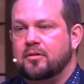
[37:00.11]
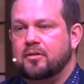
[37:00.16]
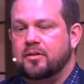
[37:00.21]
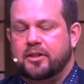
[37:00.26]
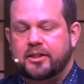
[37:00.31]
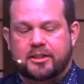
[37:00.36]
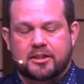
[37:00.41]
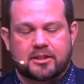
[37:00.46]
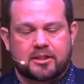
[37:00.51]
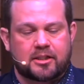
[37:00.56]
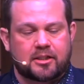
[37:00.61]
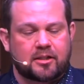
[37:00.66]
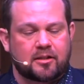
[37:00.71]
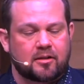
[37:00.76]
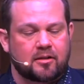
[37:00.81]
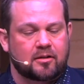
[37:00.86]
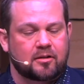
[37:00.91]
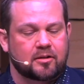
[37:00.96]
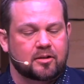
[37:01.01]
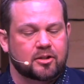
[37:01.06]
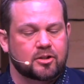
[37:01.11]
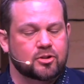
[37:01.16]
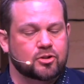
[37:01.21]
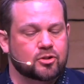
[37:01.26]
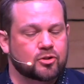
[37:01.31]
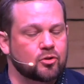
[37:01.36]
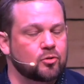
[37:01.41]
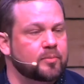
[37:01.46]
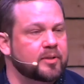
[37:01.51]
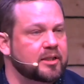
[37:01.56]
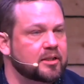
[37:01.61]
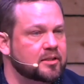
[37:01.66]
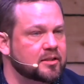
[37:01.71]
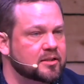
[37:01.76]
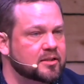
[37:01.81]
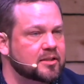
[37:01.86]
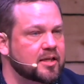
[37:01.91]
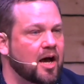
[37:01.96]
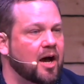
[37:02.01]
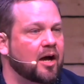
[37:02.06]
He's the consuming
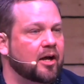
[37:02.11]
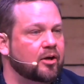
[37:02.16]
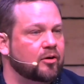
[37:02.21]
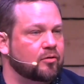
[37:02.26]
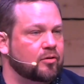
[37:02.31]
desire